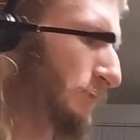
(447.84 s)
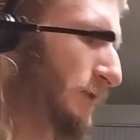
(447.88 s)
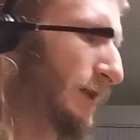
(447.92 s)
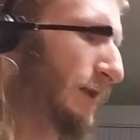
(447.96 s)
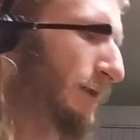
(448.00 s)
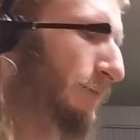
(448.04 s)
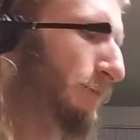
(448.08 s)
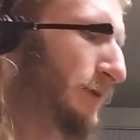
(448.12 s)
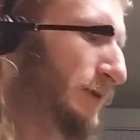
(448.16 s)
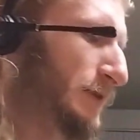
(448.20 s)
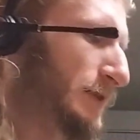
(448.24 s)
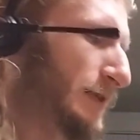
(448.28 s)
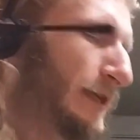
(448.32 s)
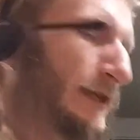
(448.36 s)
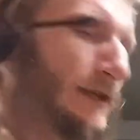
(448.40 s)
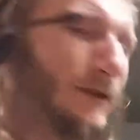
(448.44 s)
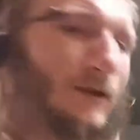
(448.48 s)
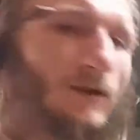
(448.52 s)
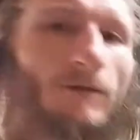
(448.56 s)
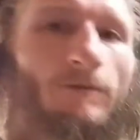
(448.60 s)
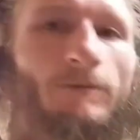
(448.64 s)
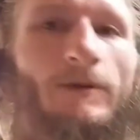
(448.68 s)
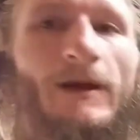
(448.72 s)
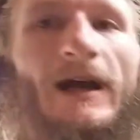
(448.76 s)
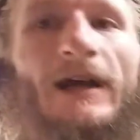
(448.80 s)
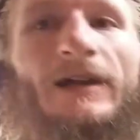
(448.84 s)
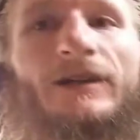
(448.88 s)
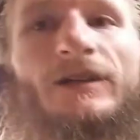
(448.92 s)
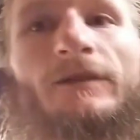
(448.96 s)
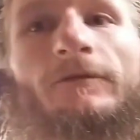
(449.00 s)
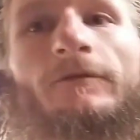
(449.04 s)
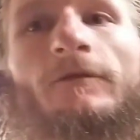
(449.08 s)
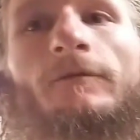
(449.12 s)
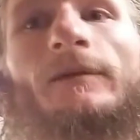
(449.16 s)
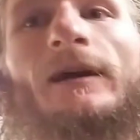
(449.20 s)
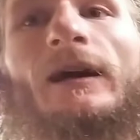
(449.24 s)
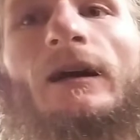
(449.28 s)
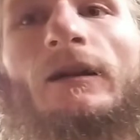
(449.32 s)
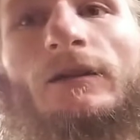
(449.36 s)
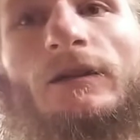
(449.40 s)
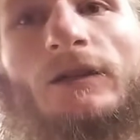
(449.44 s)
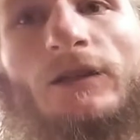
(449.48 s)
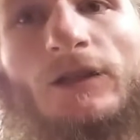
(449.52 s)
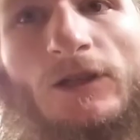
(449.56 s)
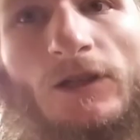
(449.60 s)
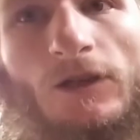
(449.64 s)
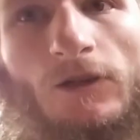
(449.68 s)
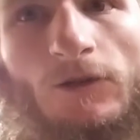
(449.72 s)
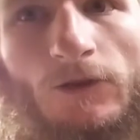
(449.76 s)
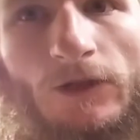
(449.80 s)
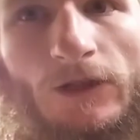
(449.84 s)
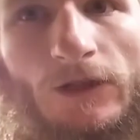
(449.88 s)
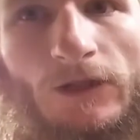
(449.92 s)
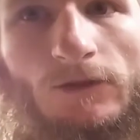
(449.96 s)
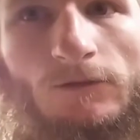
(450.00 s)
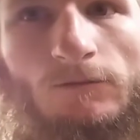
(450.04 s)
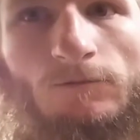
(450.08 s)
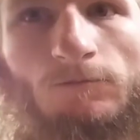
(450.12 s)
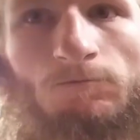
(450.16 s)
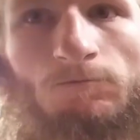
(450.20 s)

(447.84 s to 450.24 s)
particular patch I'm about to show you